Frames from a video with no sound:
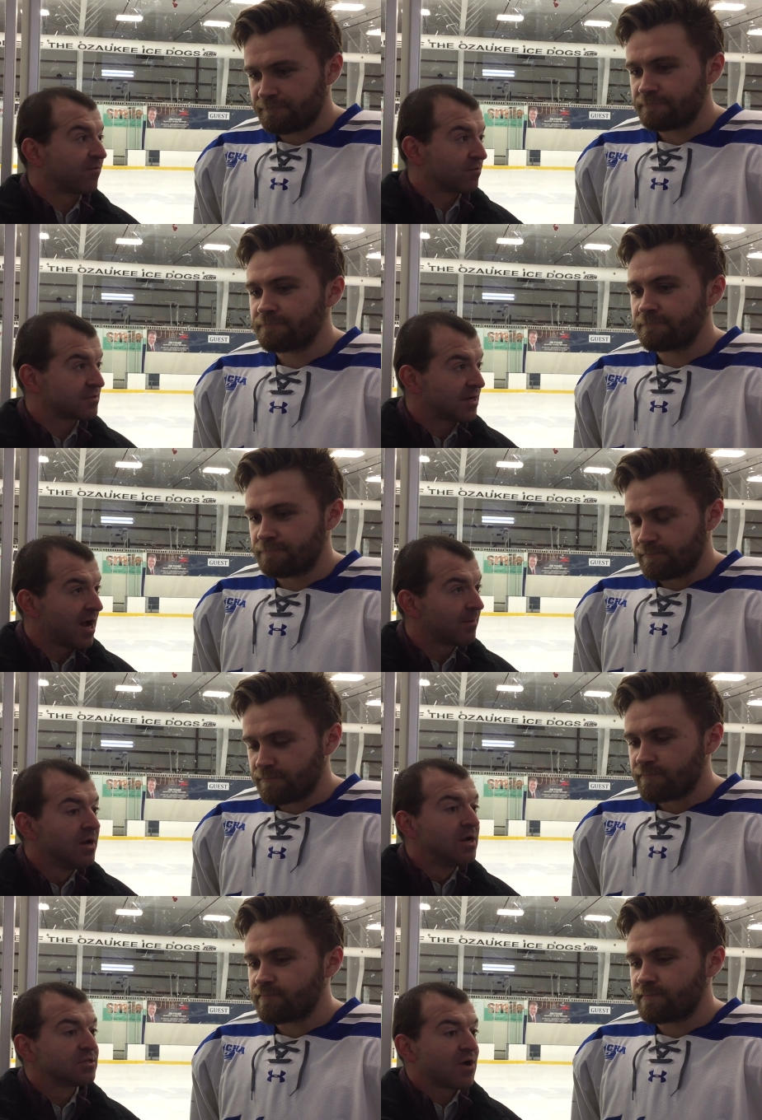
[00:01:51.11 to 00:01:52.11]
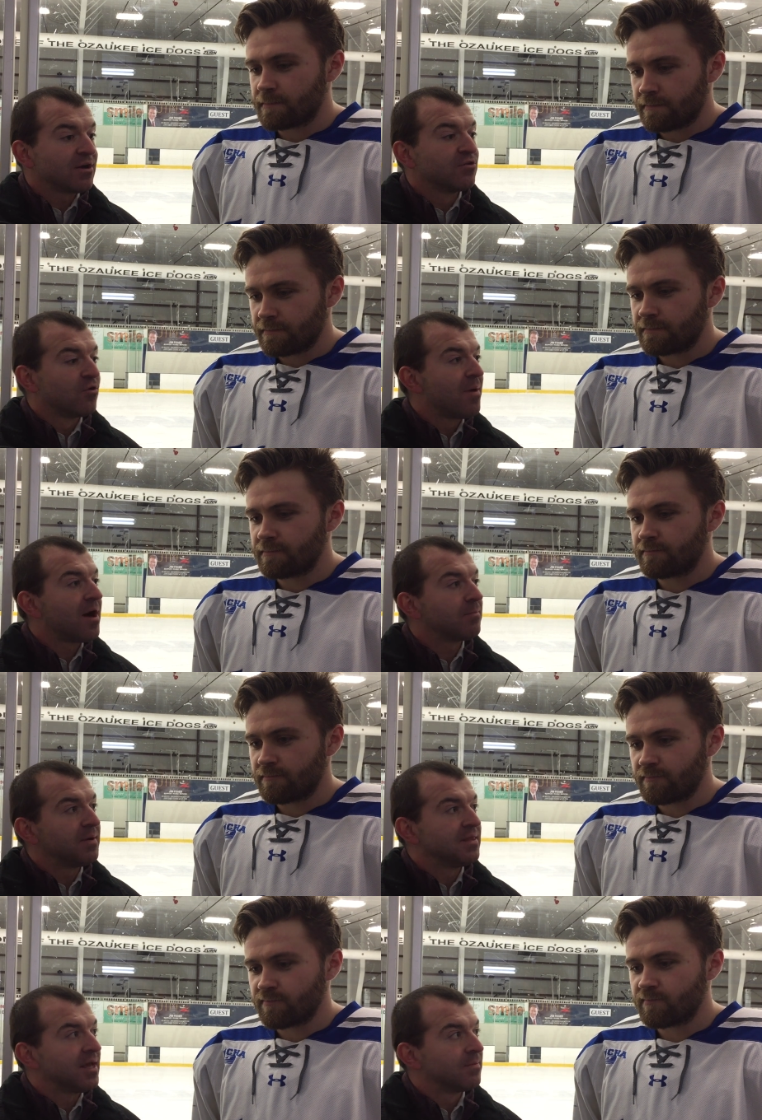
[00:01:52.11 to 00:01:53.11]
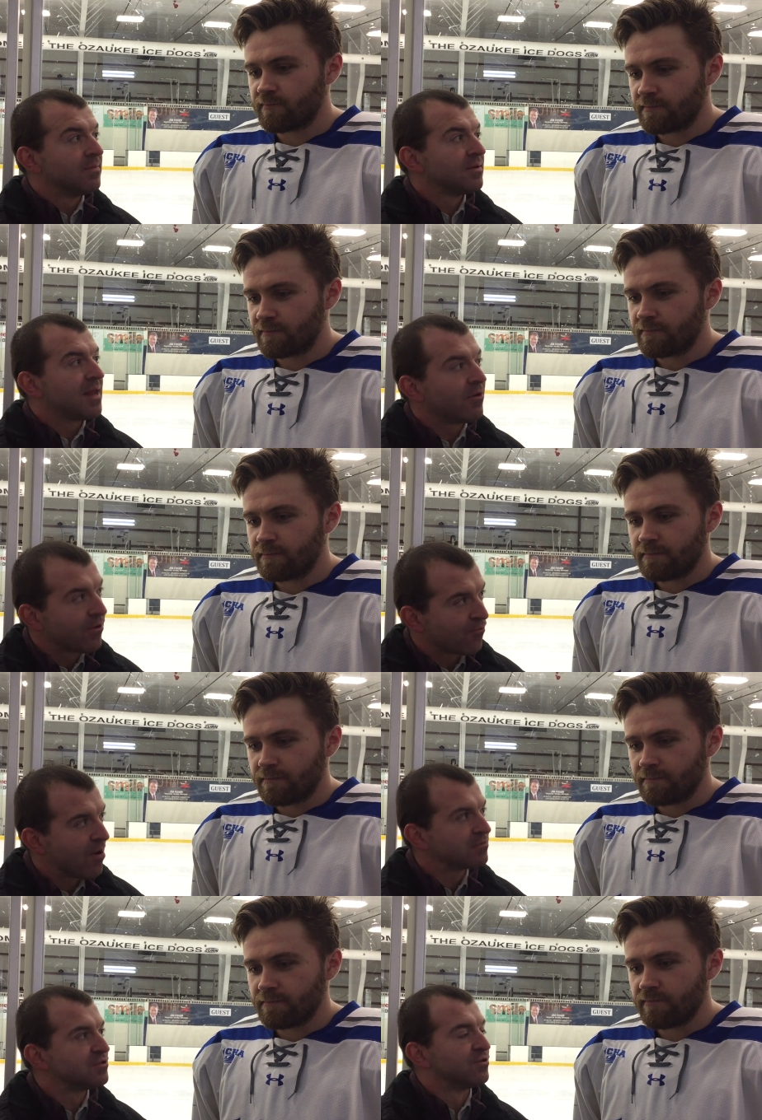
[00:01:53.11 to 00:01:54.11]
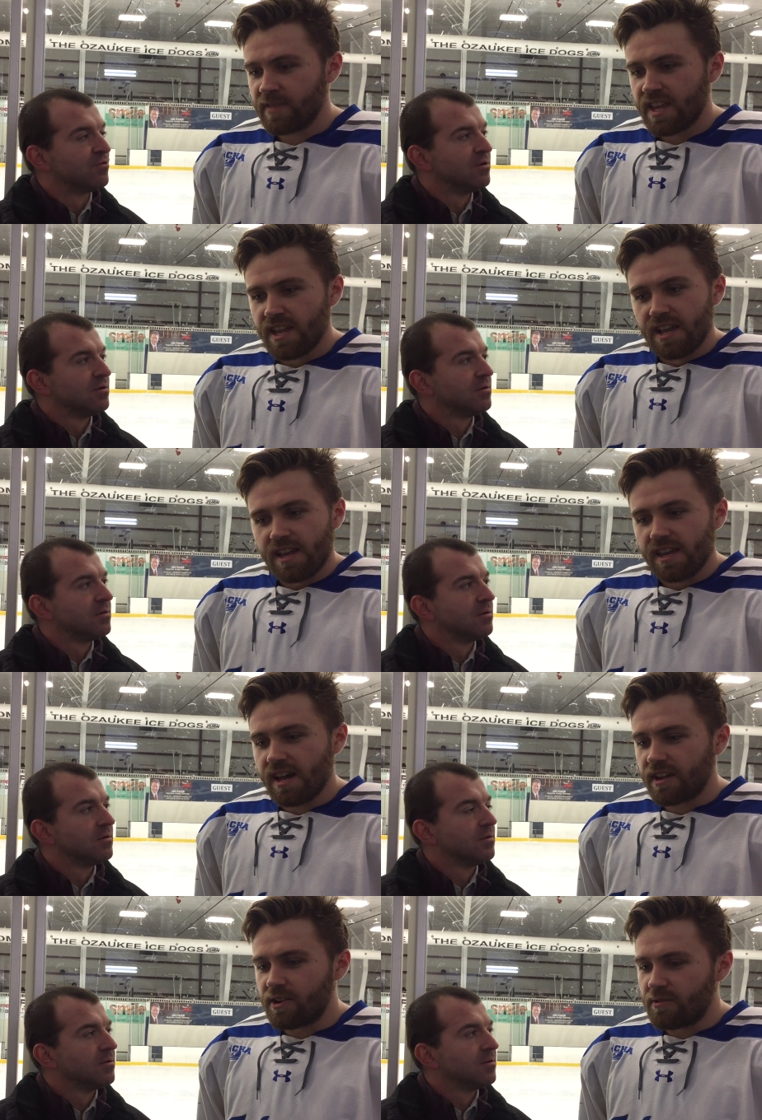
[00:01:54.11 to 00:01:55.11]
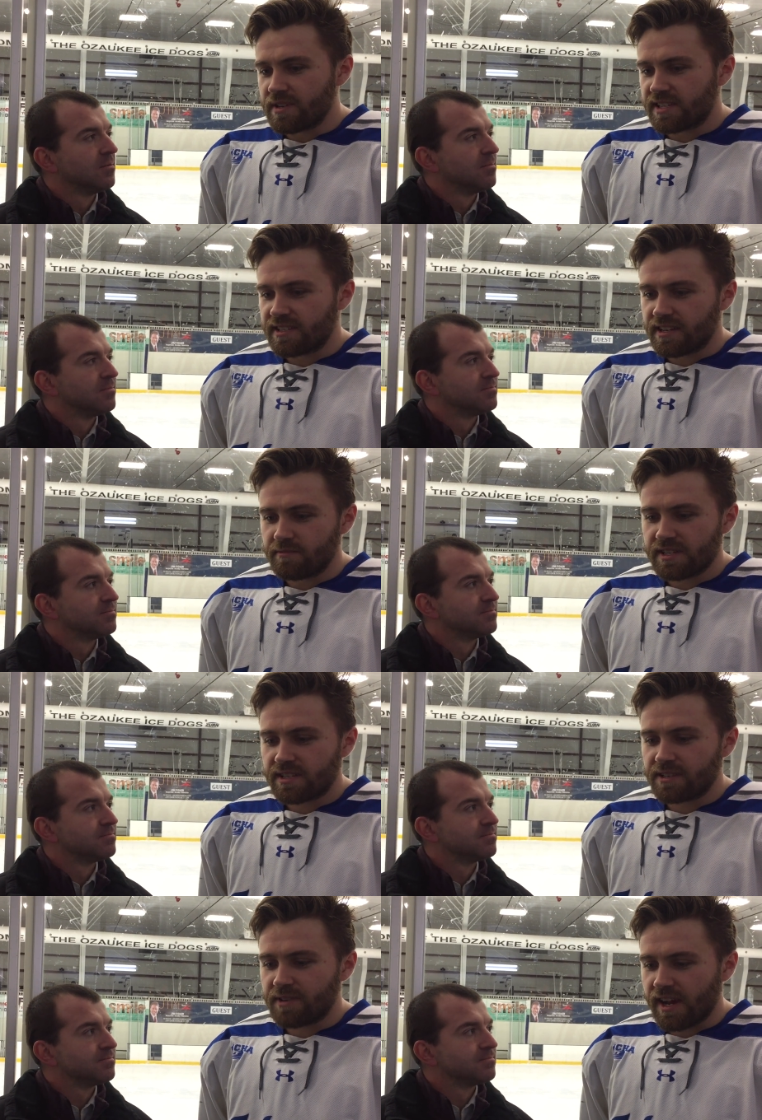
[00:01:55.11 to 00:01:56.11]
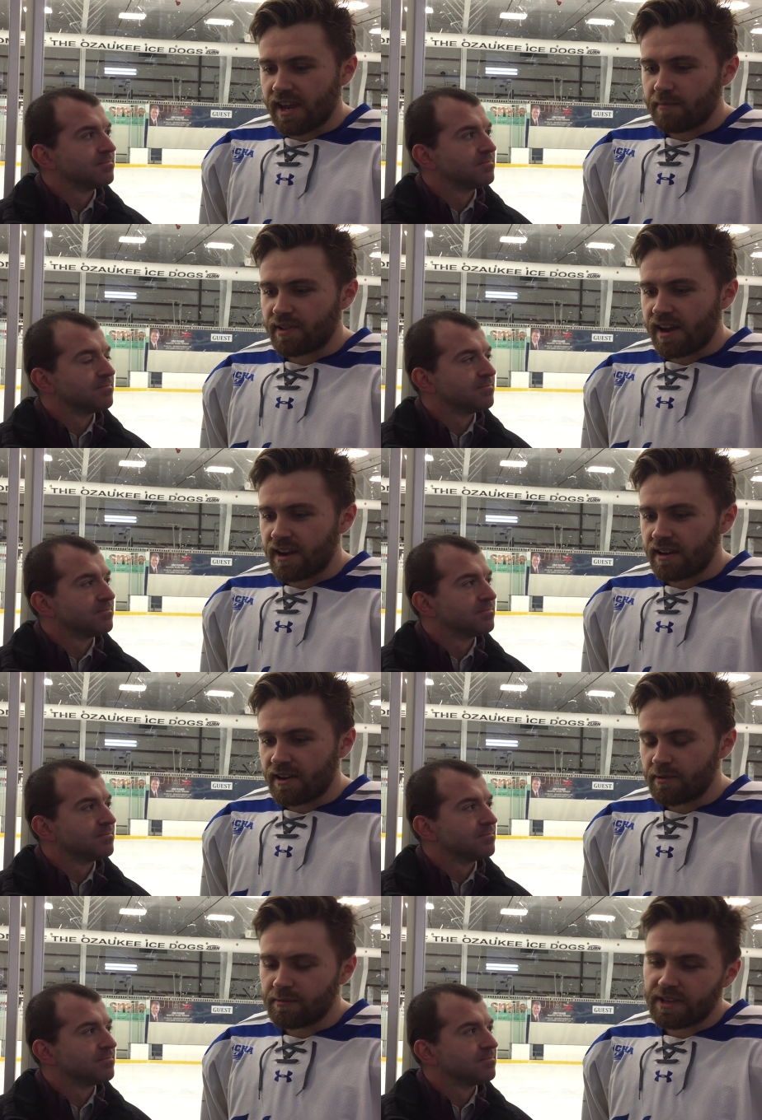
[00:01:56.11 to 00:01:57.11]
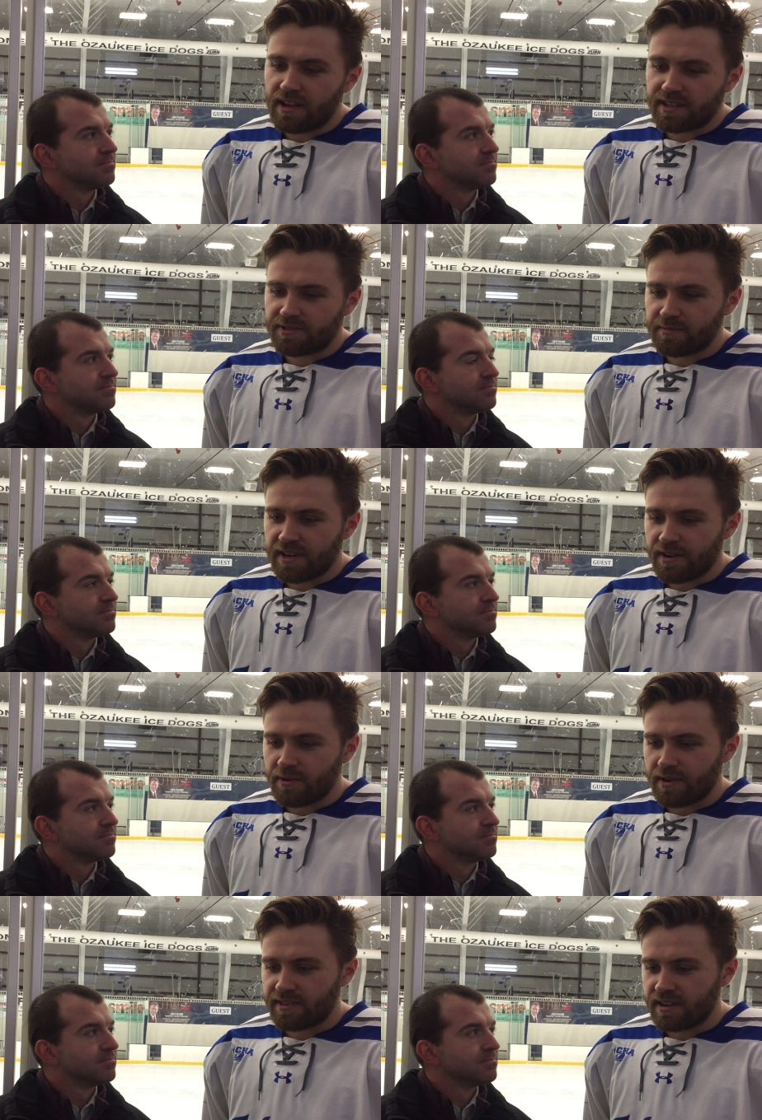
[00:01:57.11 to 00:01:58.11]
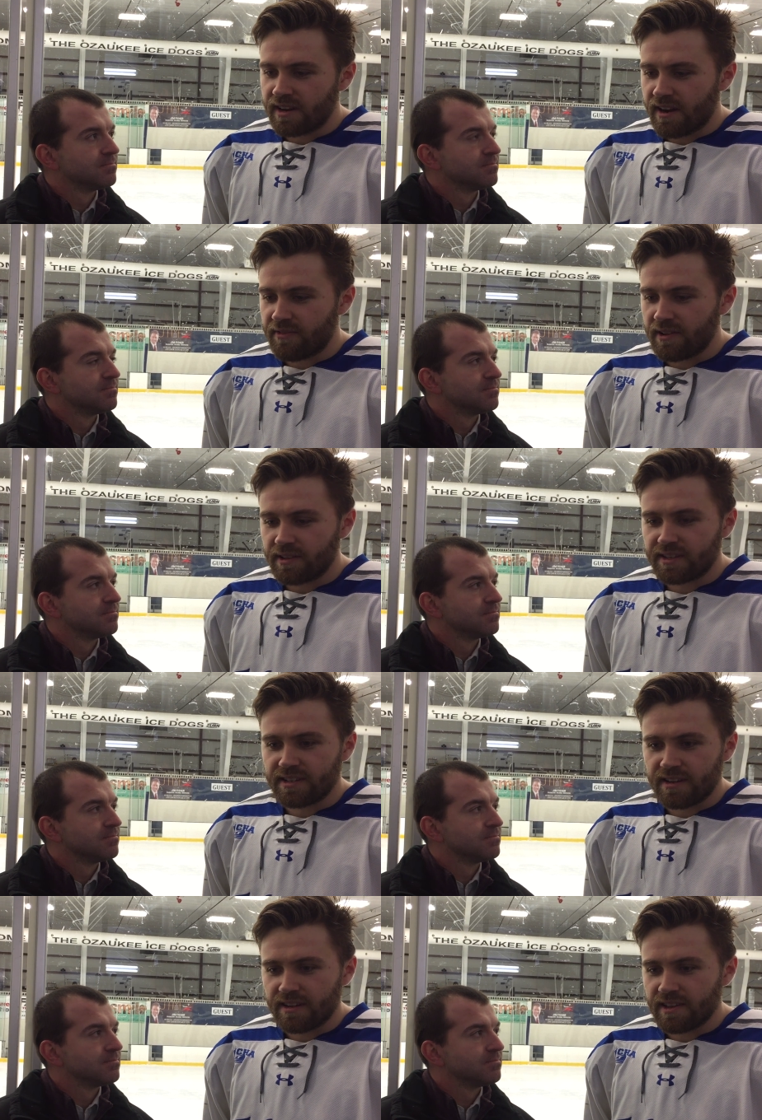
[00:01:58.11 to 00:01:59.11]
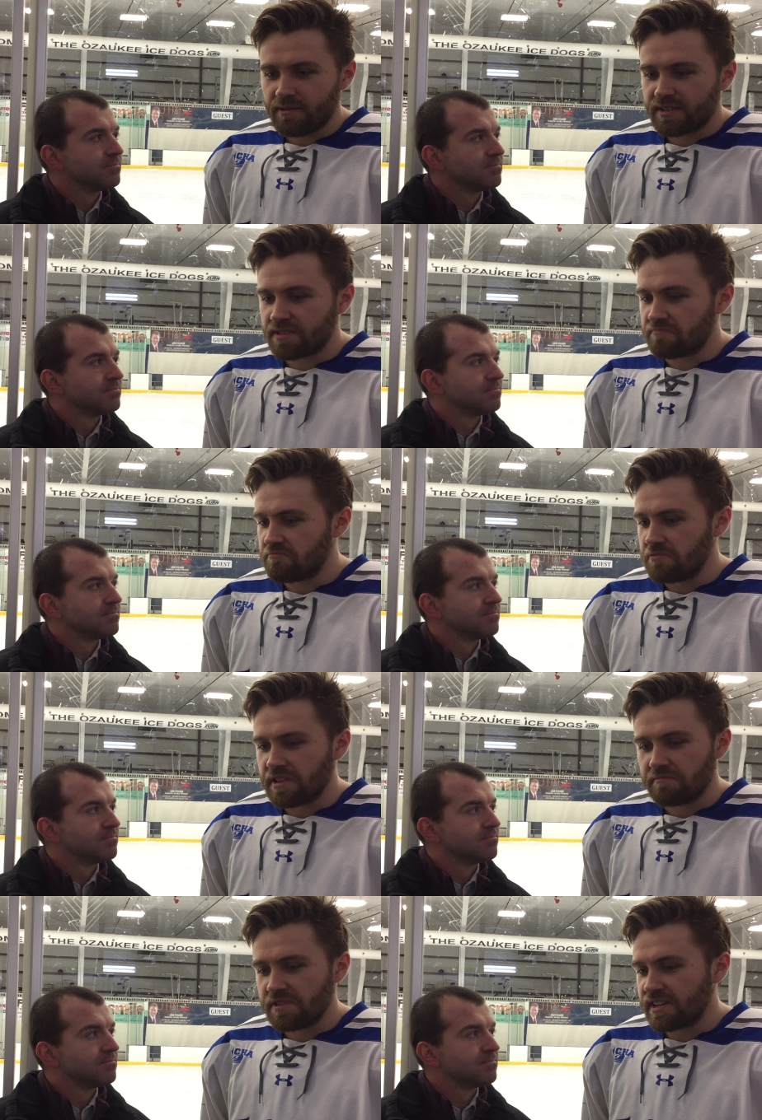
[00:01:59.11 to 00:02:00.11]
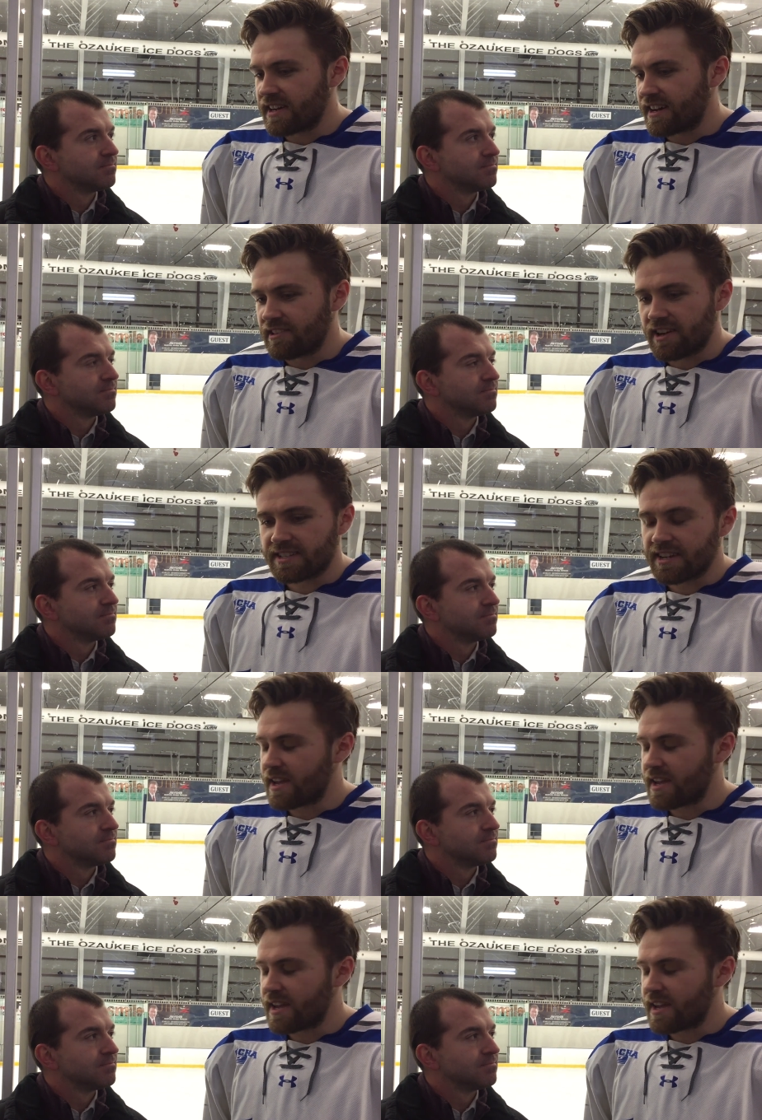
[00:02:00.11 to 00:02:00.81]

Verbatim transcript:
Speaker 1: the first time. So how do you go about beating them now here in round two?
Speaker 2: Yeah, you know, we just stick we just stick to our game plan. Uh, when we lost to them there in Northland, I felt uh, that was we, we kind of lost